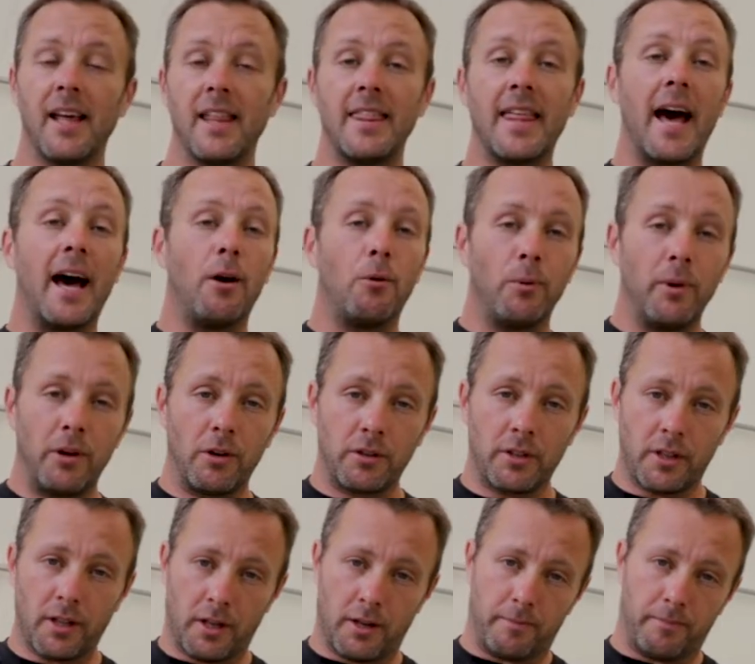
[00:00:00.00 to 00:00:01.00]
That will
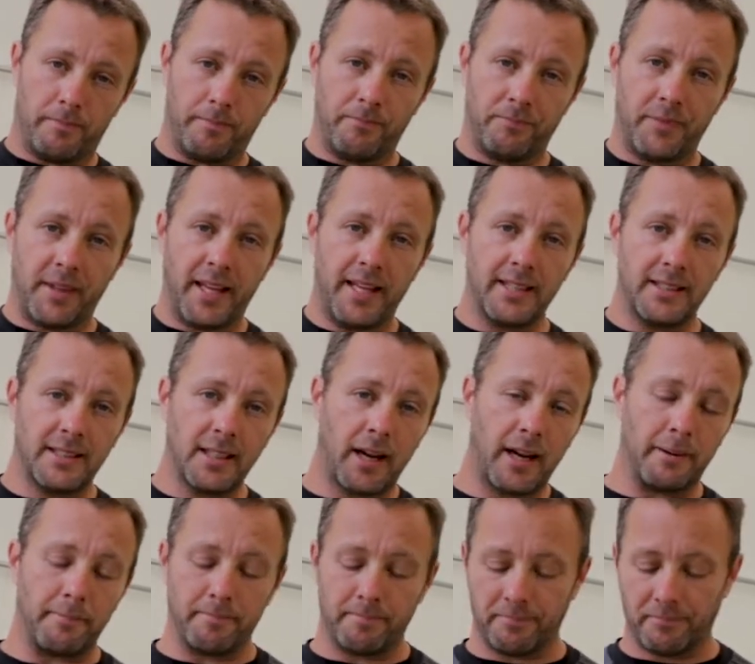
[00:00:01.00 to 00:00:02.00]
come in
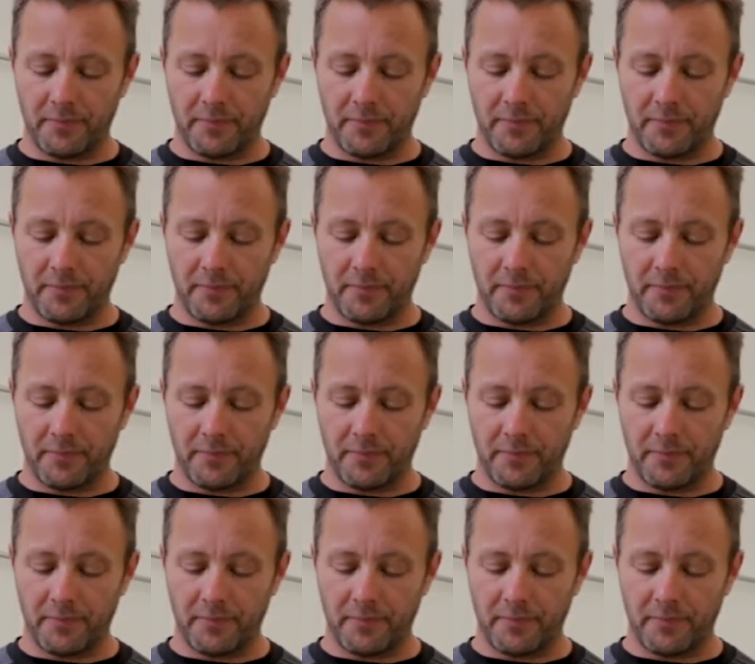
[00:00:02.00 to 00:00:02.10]
time.